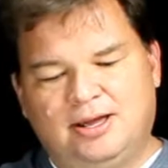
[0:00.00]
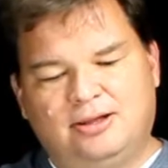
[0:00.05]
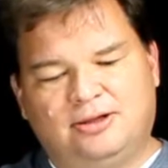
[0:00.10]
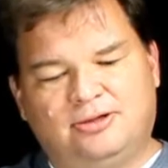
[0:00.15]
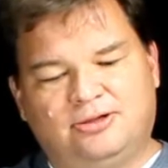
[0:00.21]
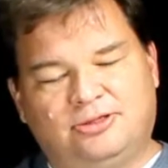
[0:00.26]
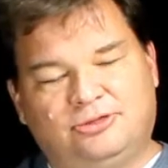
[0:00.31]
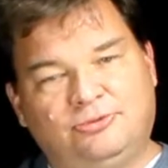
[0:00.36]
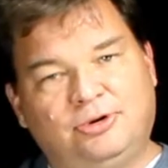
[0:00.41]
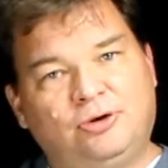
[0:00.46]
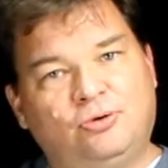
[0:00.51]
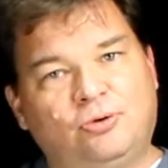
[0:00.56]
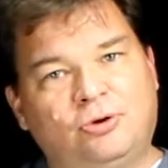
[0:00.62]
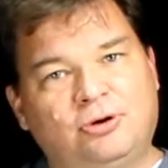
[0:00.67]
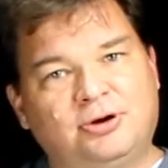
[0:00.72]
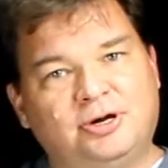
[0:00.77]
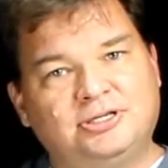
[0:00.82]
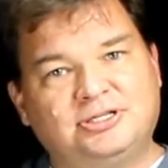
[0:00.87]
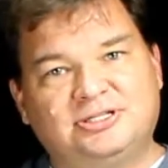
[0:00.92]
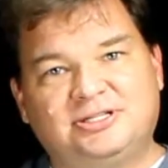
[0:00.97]
Now the
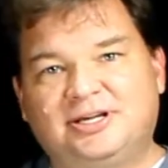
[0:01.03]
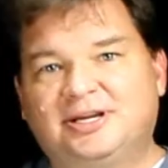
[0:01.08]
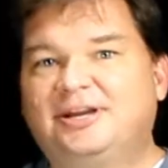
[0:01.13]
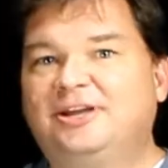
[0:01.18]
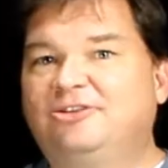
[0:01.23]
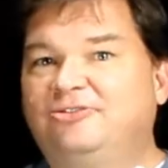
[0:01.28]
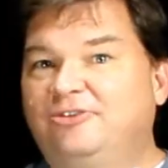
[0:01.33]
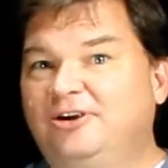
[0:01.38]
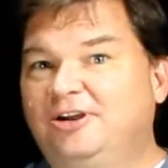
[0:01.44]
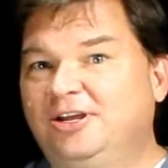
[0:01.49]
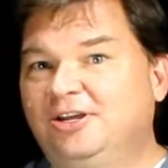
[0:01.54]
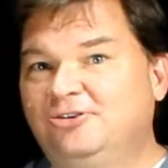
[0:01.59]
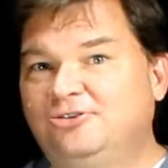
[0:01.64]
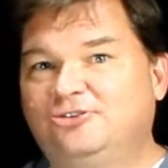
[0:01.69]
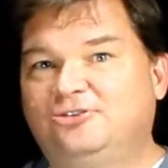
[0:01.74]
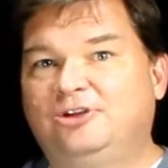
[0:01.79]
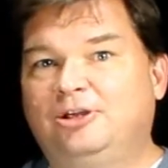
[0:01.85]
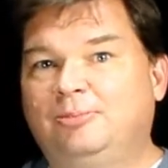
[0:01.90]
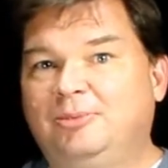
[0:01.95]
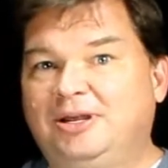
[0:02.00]
3/4 inch thick is very
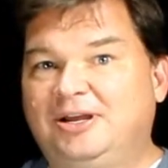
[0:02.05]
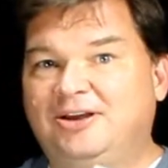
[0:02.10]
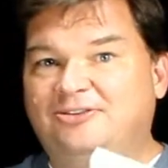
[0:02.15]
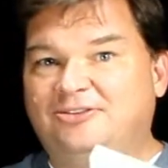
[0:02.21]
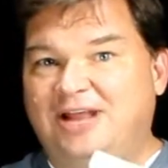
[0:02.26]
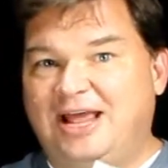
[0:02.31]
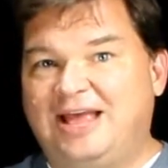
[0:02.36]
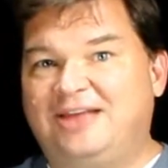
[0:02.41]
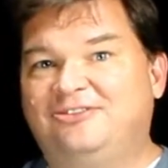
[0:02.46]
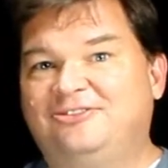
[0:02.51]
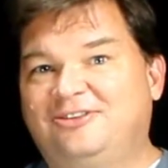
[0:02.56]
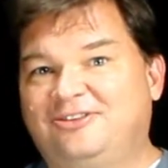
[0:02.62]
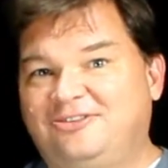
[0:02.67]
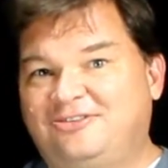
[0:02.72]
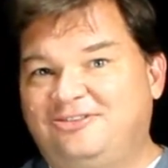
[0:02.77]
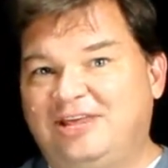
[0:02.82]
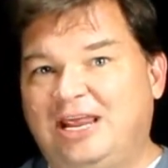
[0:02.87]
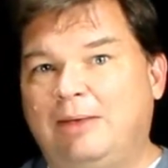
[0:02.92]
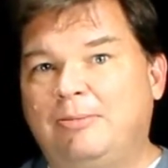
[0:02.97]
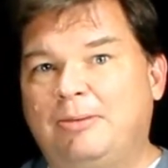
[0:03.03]
interesting because it has the
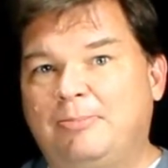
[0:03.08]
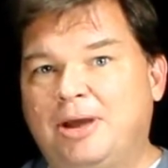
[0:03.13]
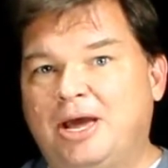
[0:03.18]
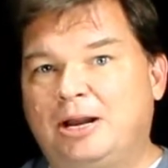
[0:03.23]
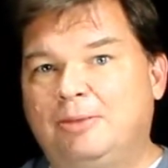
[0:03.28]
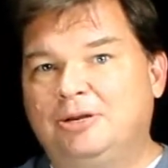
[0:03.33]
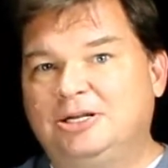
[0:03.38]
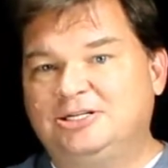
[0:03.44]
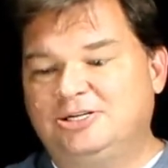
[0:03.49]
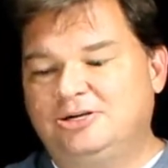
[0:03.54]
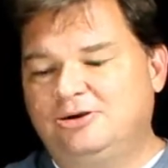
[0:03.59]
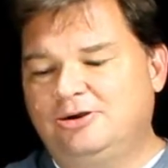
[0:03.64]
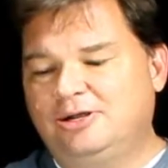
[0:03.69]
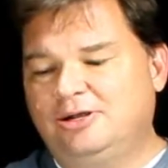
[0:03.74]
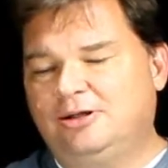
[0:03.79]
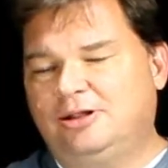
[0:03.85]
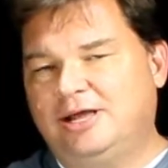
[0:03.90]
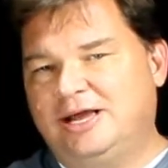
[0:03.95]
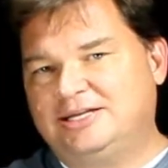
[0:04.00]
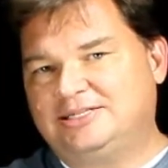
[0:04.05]
same amount of
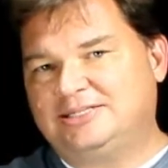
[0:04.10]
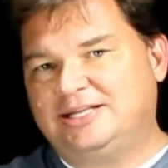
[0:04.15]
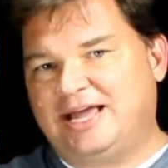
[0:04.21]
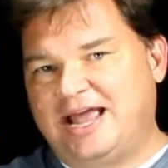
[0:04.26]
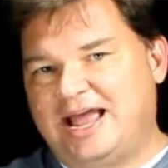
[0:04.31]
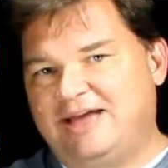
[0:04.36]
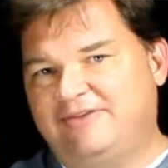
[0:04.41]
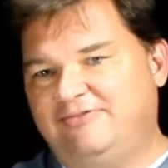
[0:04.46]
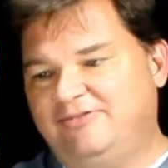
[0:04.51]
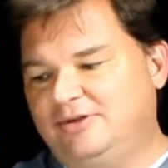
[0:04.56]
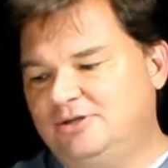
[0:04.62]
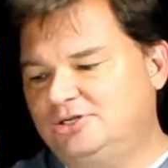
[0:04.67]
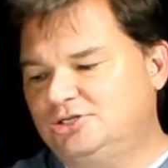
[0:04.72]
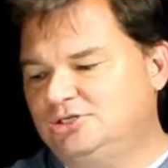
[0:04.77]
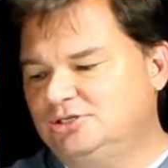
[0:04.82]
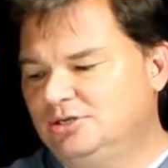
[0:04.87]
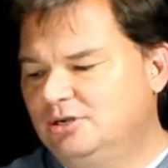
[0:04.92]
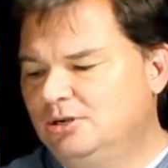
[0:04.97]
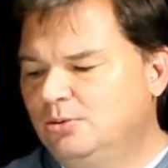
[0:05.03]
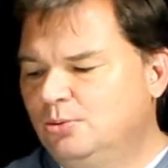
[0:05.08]
material as the 1/2 inch.
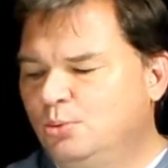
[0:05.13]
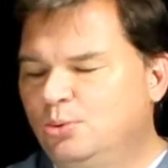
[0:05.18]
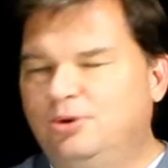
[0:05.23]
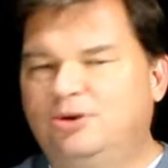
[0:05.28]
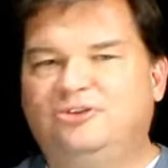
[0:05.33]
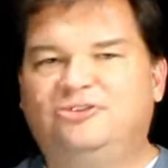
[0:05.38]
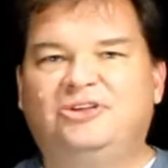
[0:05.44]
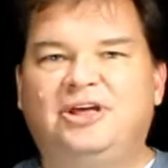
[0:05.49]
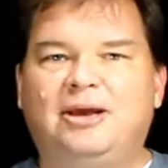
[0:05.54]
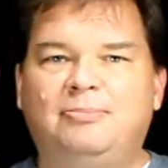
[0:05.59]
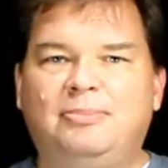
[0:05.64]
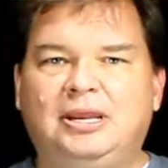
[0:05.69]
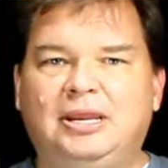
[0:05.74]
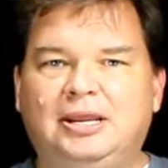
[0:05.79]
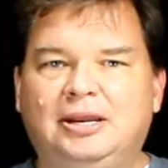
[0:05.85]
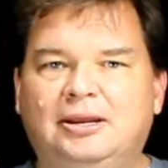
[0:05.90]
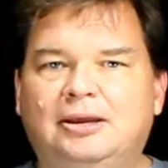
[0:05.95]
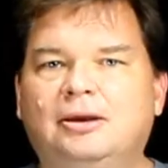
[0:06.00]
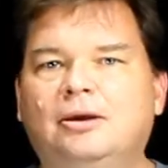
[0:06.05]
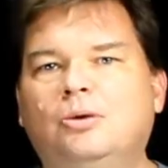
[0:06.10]
What does that
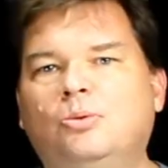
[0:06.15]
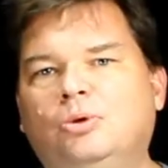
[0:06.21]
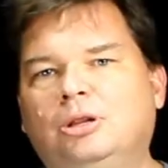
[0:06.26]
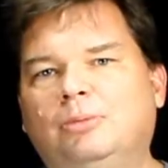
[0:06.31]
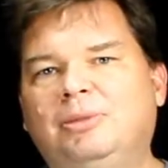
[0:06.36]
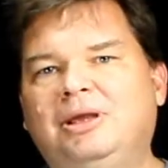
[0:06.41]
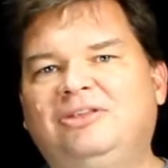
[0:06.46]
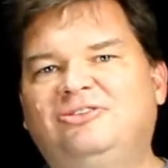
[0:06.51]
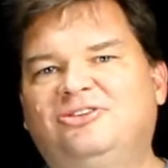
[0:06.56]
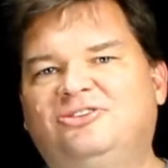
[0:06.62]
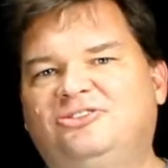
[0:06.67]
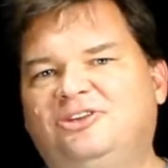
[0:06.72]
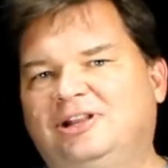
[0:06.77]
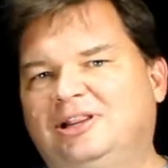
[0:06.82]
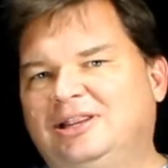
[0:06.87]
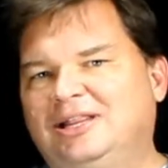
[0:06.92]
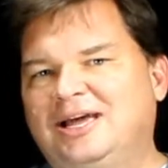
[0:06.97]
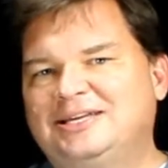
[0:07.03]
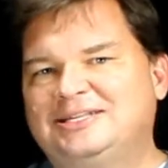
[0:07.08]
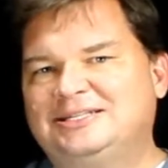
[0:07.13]
mean? Well, it means it's a
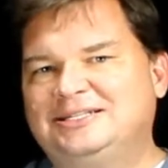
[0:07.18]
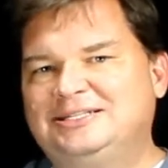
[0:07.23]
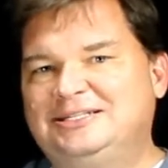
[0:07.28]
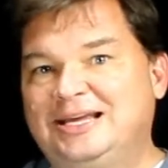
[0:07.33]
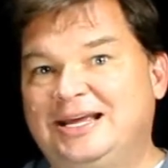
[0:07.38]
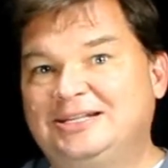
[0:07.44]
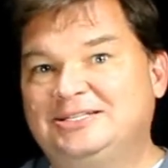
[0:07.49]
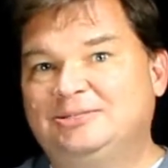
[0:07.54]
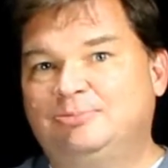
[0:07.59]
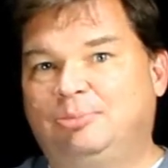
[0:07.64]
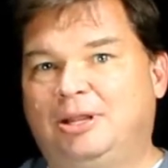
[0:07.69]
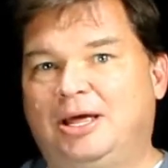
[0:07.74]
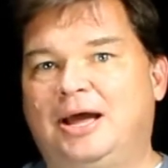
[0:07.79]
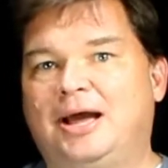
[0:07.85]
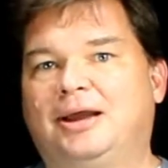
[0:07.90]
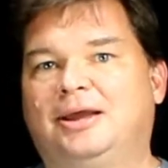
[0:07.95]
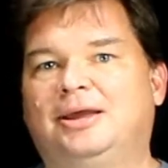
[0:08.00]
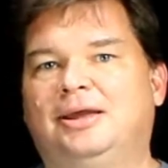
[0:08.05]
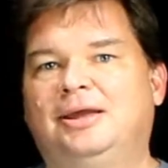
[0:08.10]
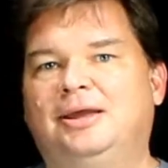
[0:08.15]
less dense
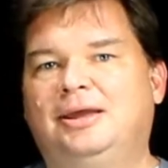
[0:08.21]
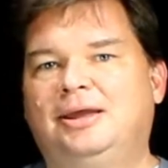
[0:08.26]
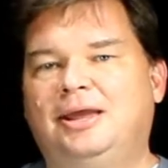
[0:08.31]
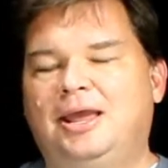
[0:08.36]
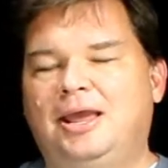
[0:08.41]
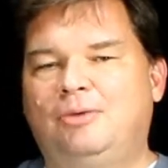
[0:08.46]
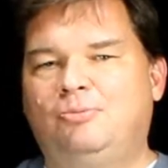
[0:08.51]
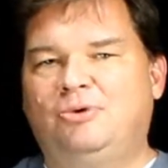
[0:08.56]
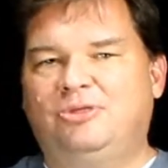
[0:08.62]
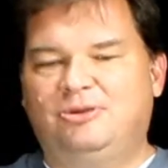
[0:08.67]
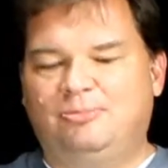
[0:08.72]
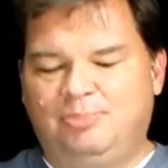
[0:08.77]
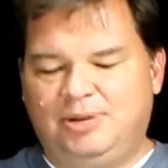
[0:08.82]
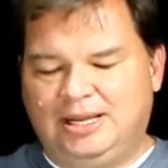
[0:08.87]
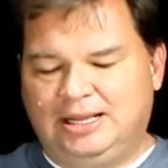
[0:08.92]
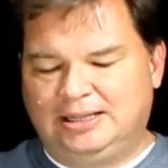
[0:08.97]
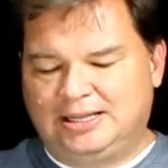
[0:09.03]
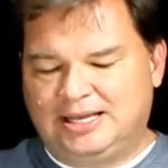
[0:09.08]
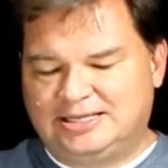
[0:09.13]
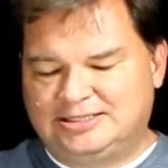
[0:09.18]
block. And with it
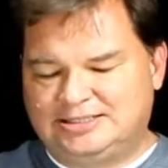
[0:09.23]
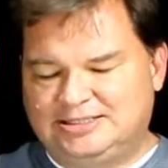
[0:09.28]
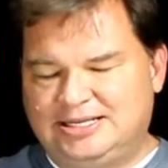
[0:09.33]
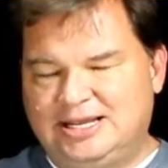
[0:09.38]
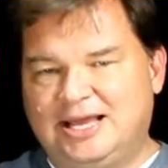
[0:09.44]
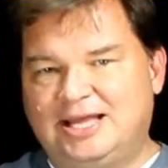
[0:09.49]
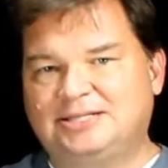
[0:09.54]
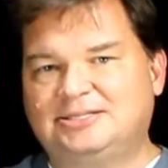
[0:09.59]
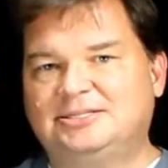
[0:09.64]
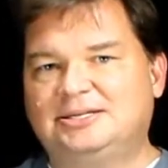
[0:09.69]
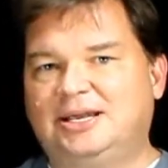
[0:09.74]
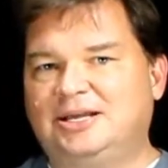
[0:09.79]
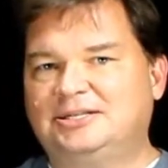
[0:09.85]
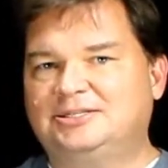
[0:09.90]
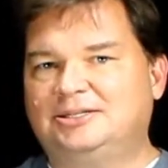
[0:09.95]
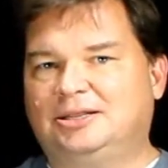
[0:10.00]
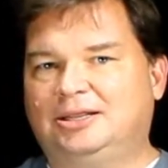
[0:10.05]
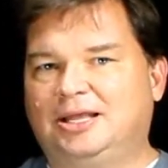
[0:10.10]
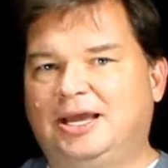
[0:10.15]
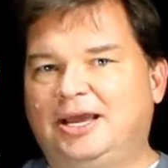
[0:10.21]
being less dense,
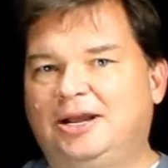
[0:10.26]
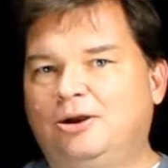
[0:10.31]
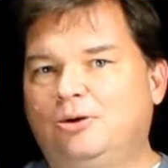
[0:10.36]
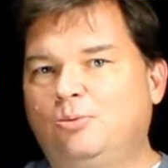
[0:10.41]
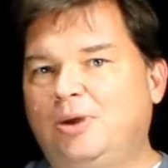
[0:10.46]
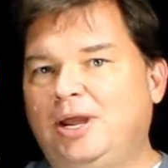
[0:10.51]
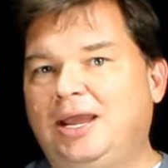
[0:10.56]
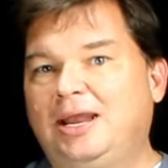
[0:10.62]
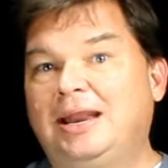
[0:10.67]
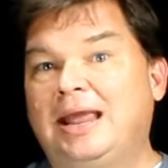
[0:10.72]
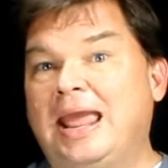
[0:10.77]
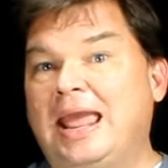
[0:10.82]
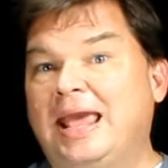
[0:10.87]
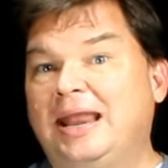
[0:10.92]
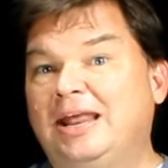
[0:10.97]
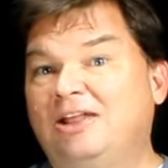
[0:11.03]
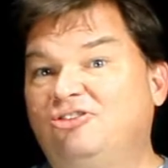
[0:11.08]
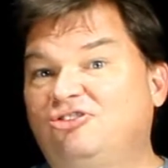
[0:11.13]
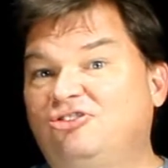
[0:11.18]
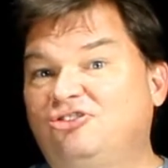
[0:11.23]
it's lighter weight and
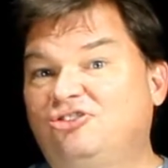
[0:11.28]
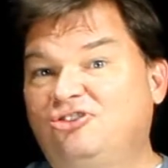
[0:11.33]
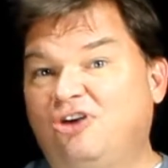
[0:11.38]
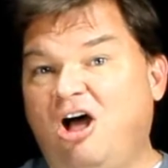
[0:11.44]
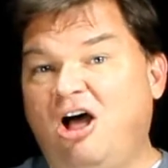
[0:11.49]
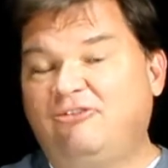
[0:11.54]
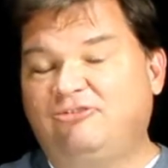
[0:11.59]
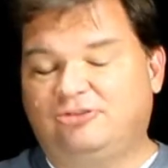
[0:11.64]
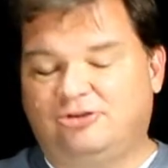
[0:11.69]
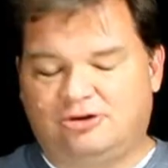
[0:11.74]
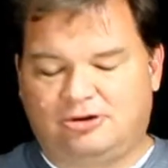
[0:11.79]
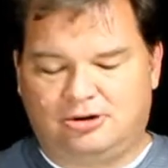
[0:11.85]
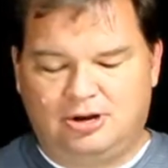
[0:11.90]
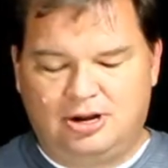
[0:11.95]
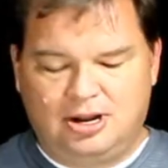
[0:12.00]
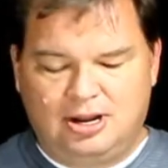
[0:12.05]
it's softer.